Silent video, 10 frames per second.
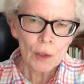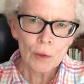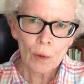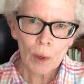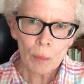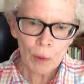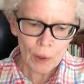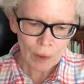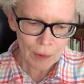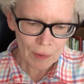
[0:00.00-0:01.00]
Your
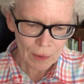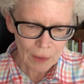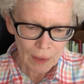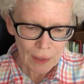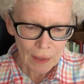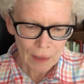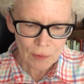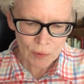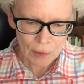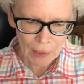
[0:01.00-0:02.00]
word
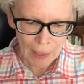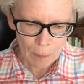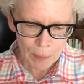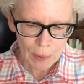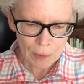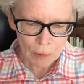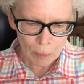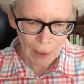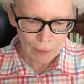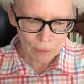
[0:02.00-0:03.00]
is a lamp to
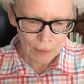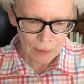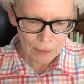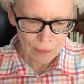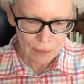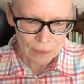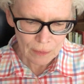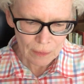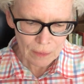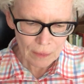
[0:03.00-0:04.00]
my feet
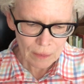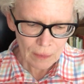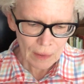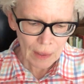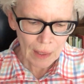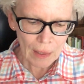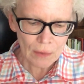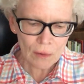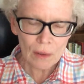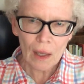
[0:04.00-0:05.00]
and
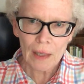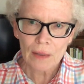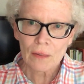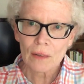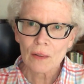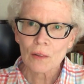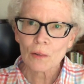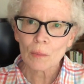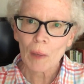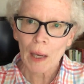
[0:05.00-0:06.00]
a light
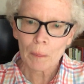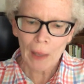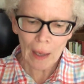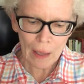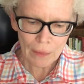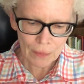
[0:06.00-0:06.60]
to my path.